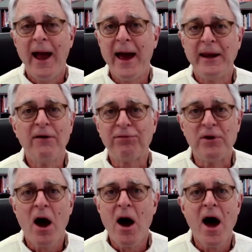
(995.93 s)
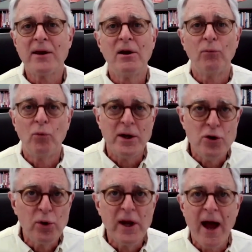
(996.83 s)
And if not,
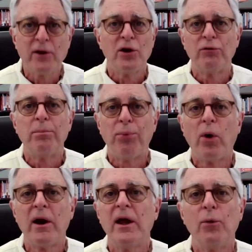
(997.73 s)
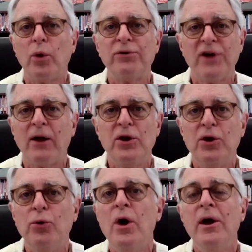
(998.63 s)
when you get your report, it will tell
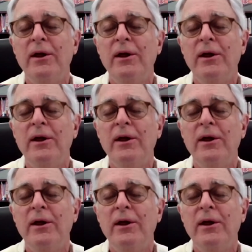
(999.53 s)
you